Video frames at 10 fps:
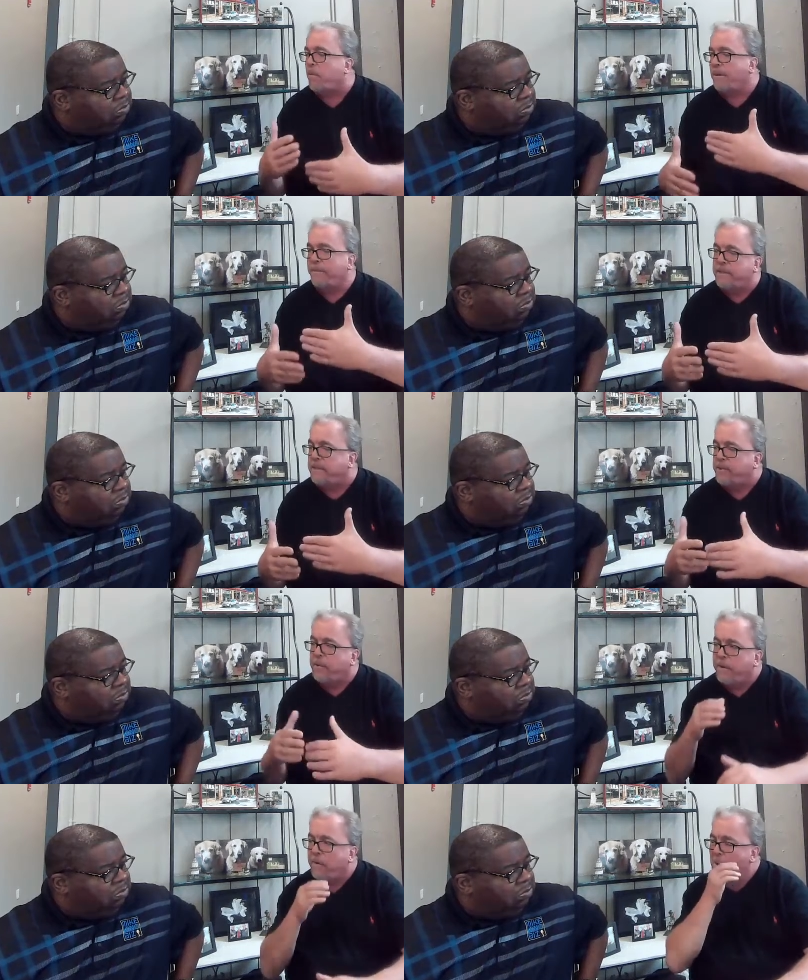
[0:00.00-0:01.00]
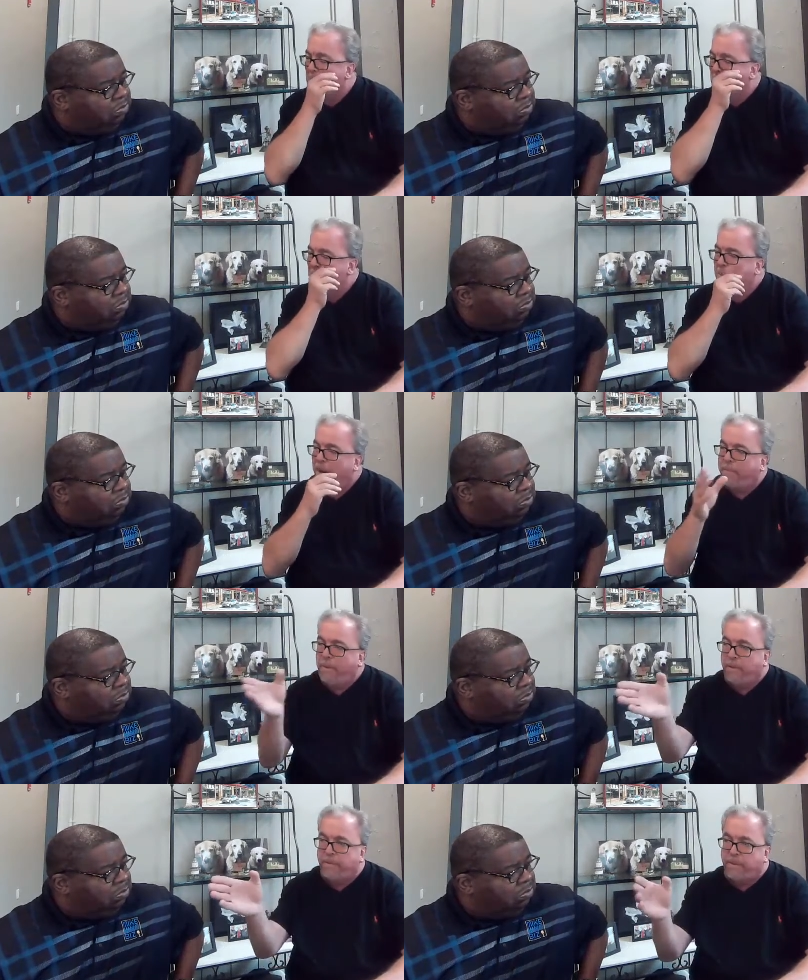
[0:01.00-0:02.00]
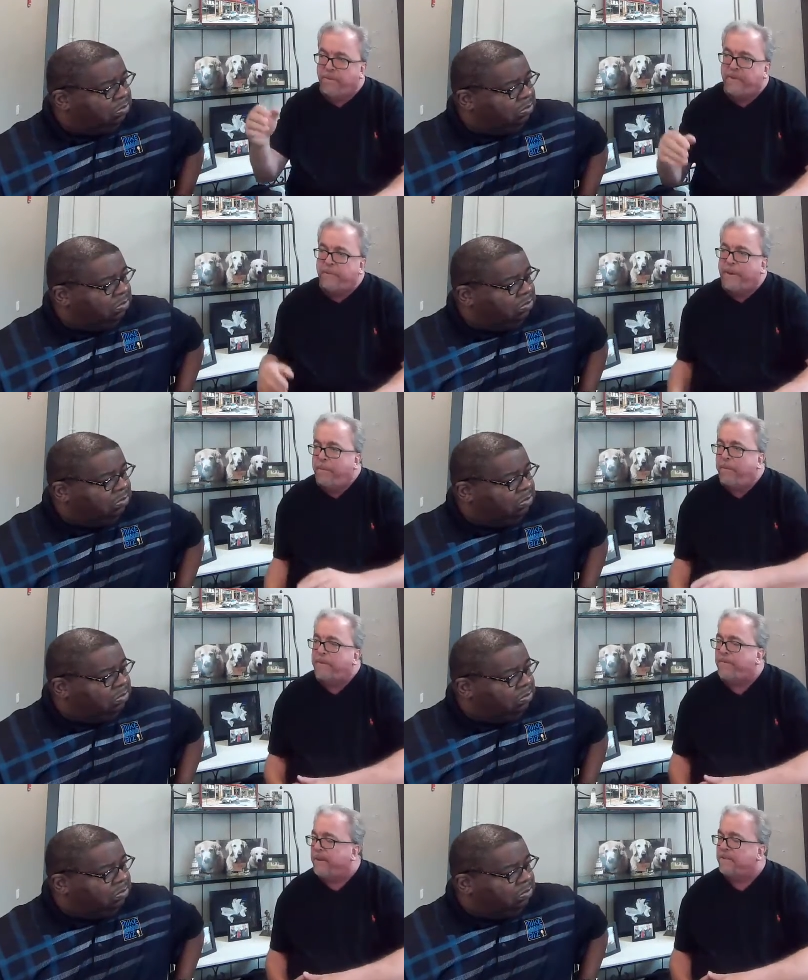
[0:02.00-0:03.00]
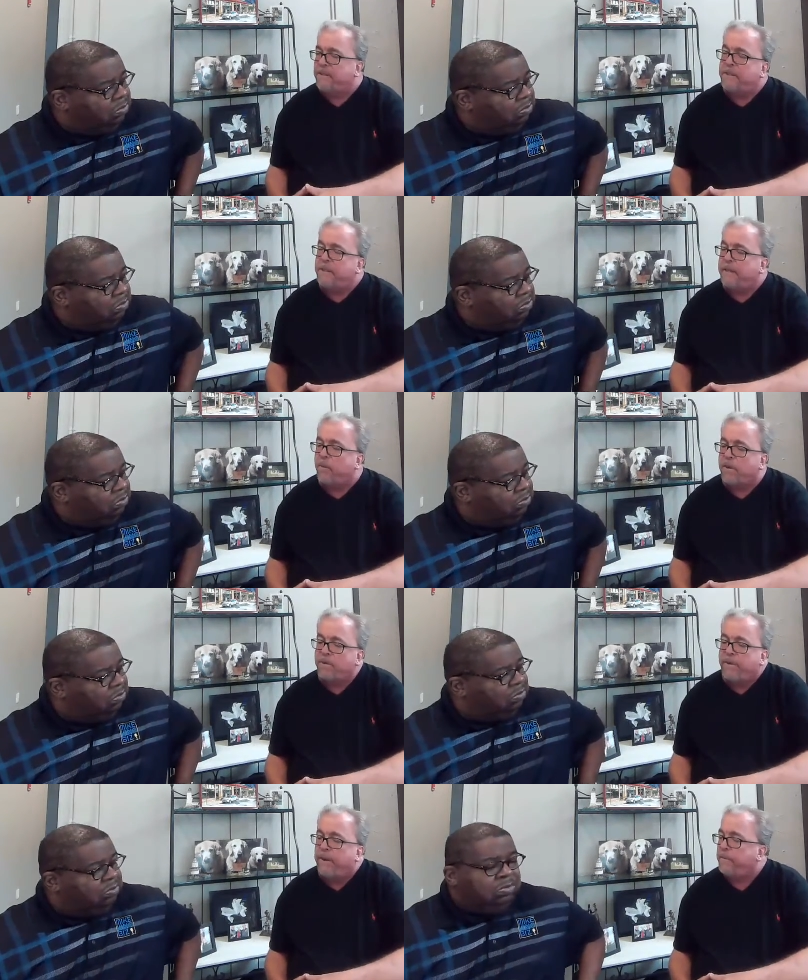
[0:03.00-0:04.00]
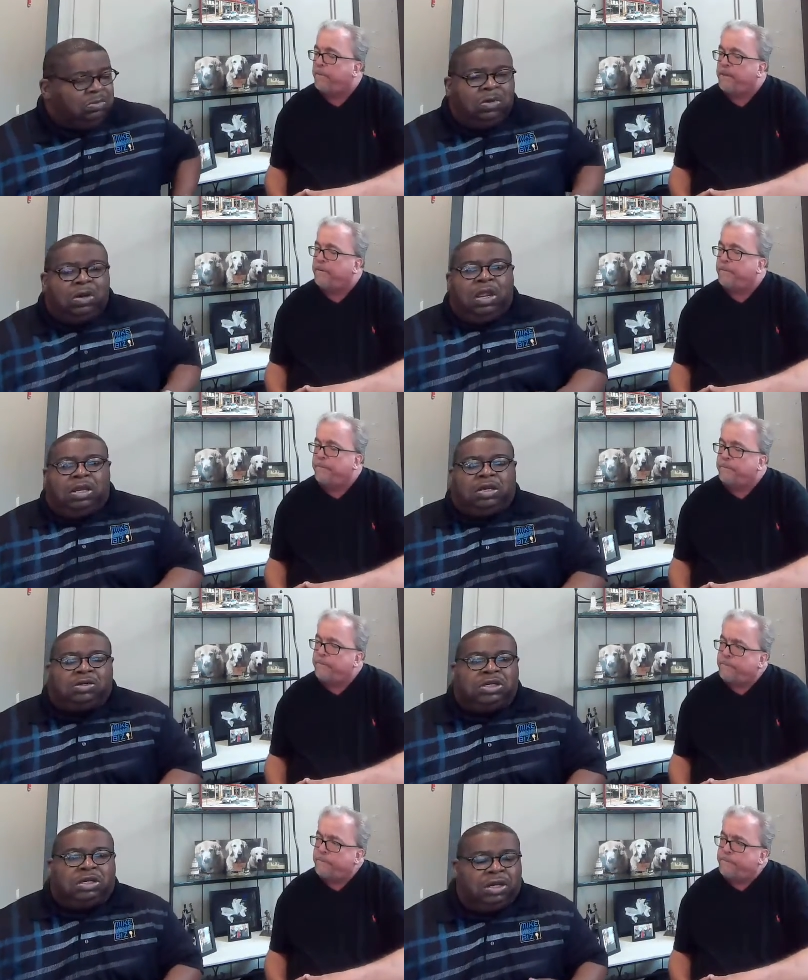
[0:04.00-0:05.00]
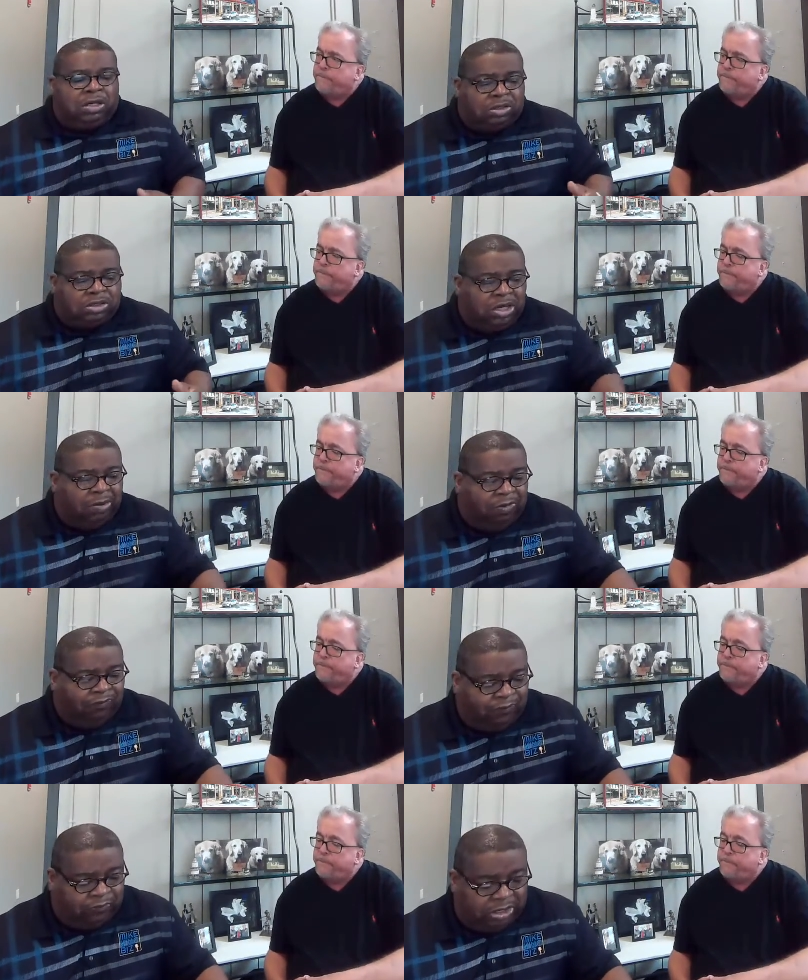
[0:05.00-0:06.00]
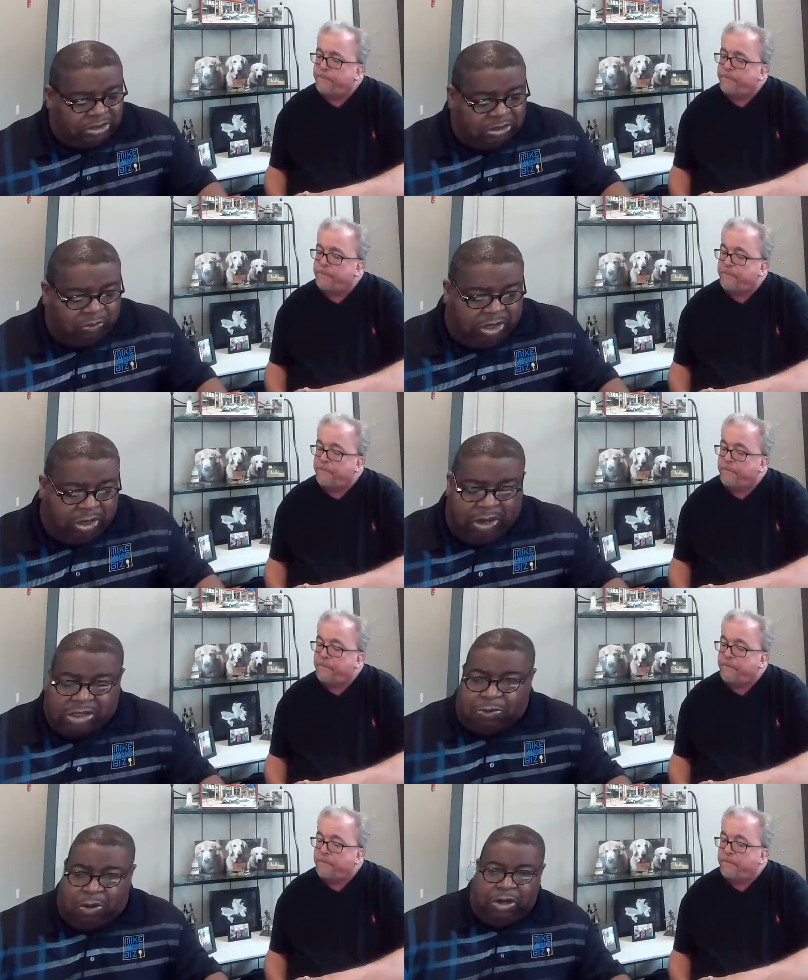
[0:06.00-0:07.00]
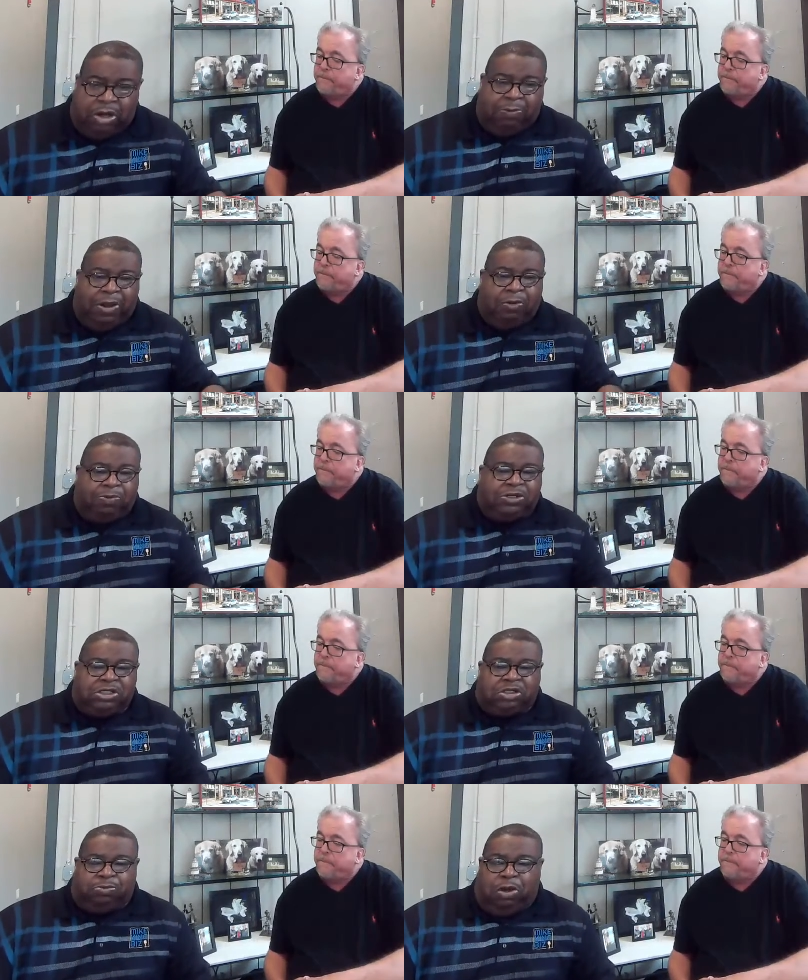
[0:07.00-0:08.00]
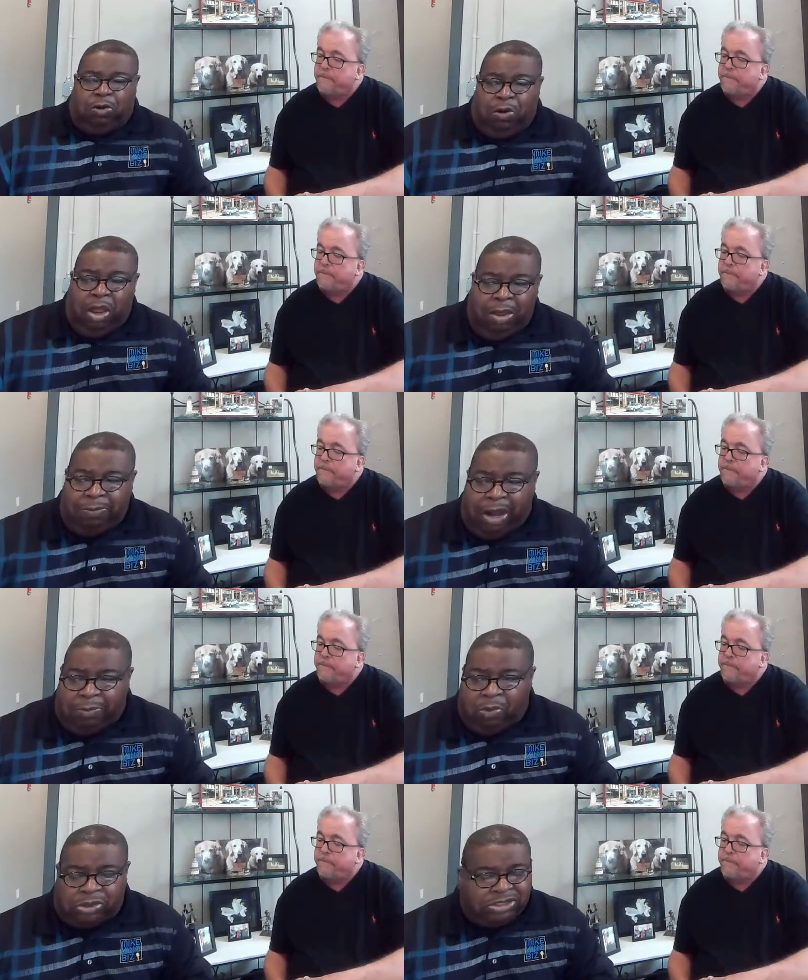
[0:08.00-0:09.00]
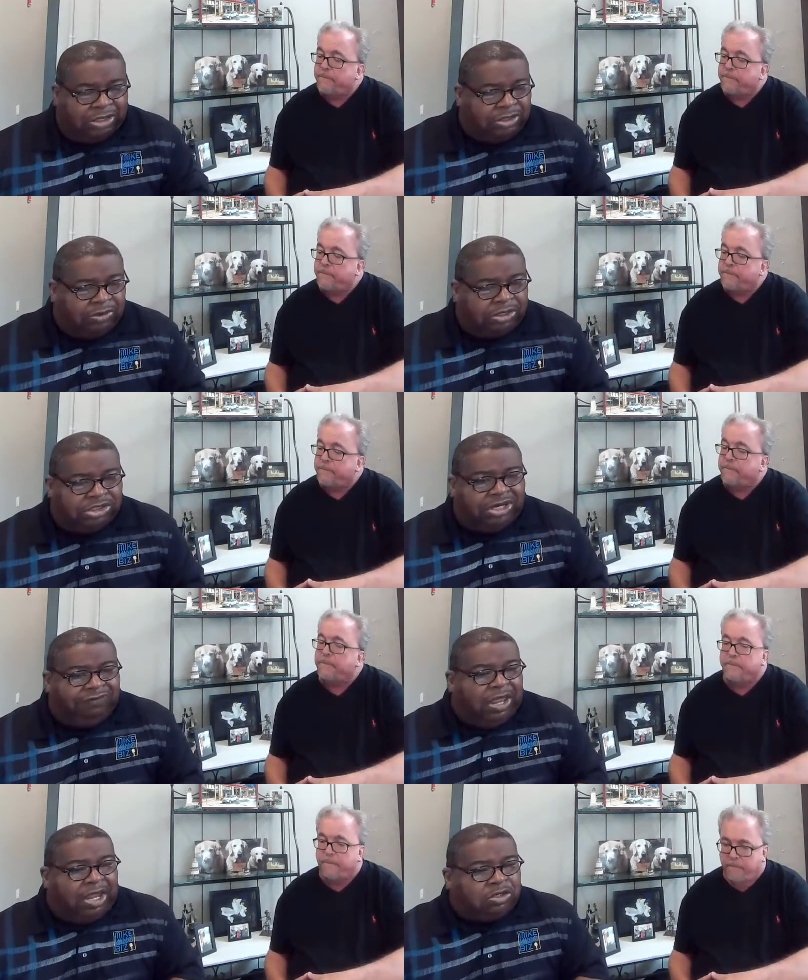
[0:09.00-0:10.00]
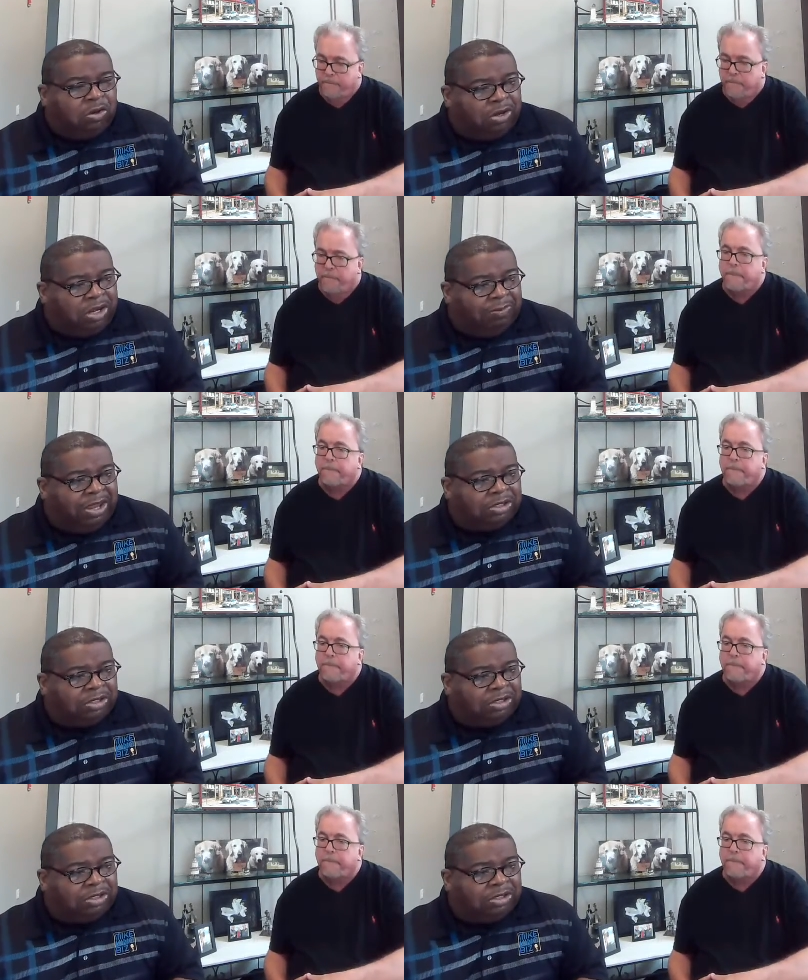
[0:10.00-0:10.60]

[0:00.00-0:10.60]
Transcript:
Speaker 1: some credibility to it. My people believe in it. My people invest in it, and it works for everybody.
Speaker 2: There's a there's a number of things. So we're here as part of the Better Business Bureau. Barry Morris after the chief guy, talking